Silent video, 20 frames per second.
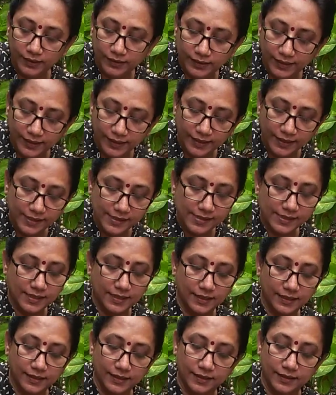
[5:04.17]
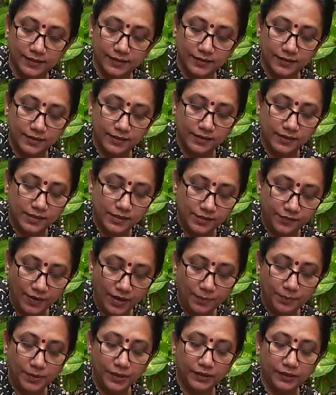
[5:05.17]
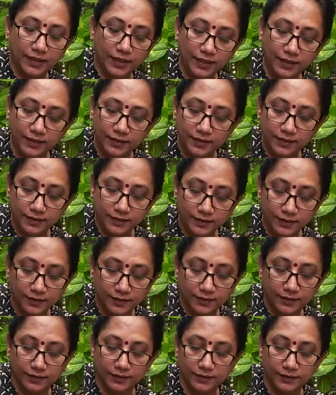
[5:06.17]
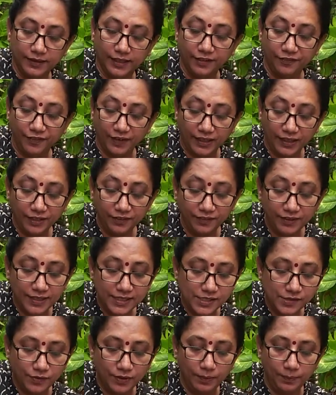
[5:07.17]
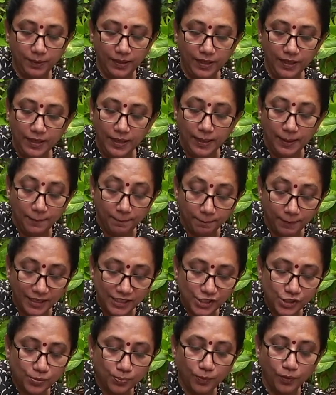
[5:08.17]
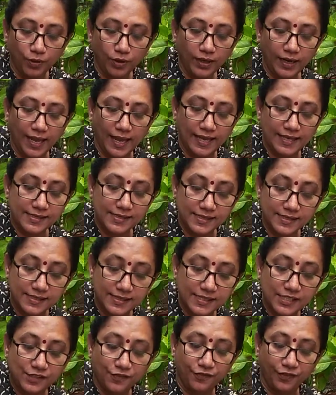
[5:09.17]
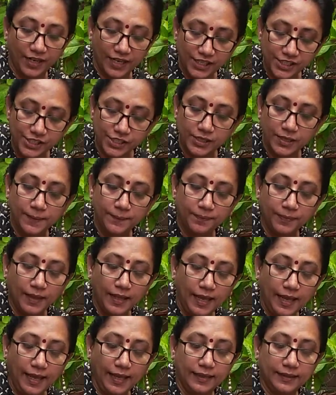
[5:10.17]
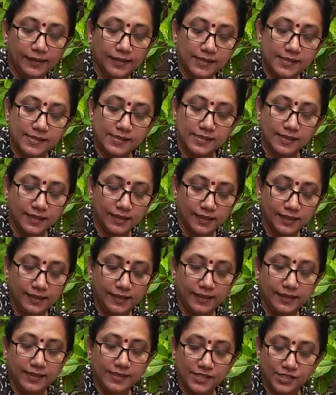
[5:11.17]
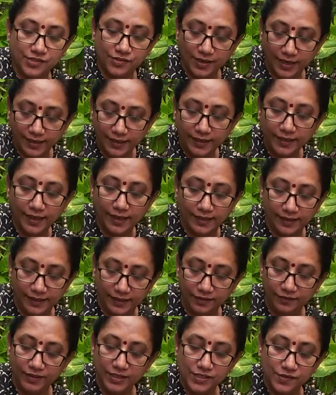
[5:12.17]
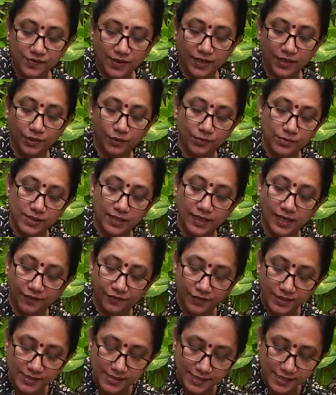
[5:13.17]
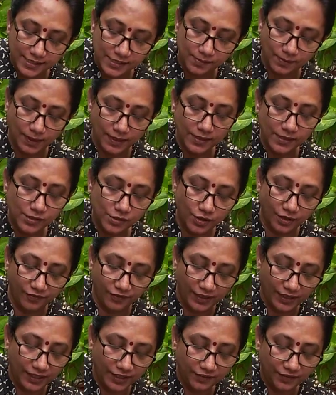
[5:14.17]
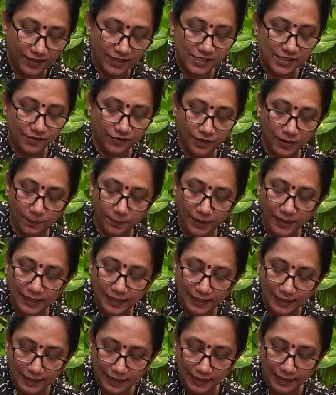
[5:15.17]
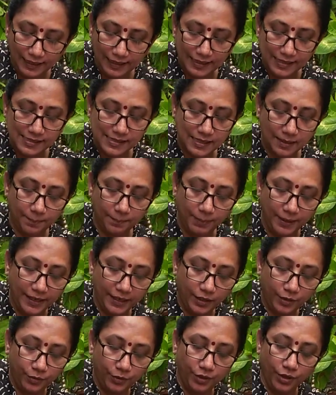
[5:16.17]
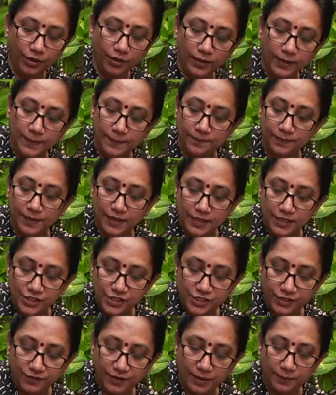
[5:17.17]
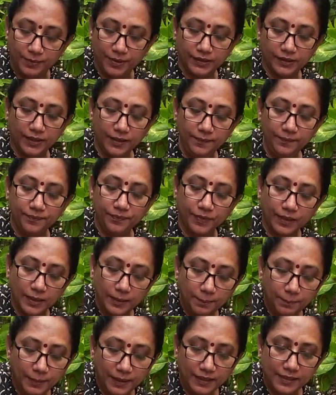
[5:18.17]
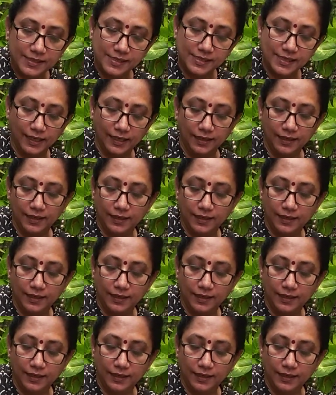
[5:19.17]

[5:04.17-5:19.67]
thing is Jivamrita, the effectiveness will be much more as it is fresh, and this it is dried, and anyways we are using after 6 months, so effectiveness will be little less compared to your Jivamrita, but still